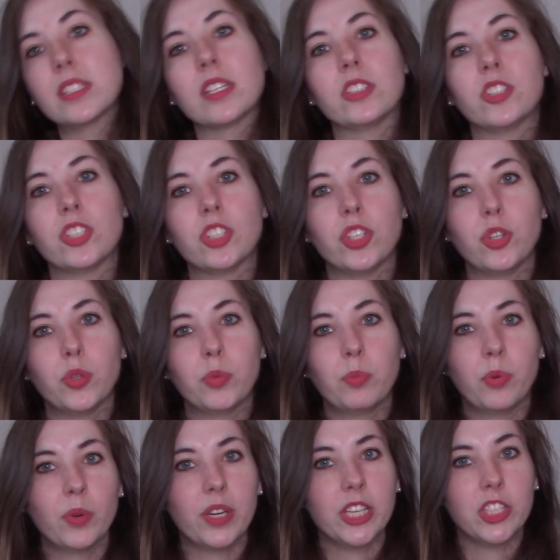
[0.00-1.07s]
a
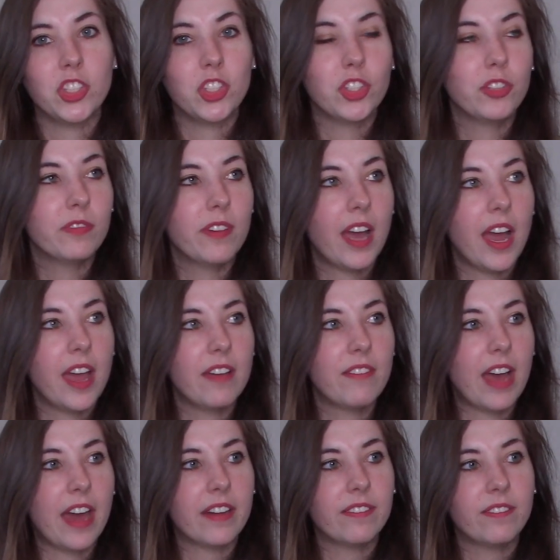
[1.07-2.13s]
2.25
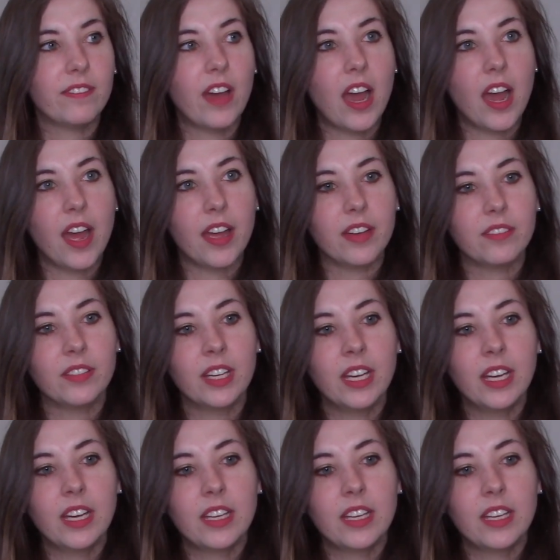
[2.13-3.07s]
out of 5.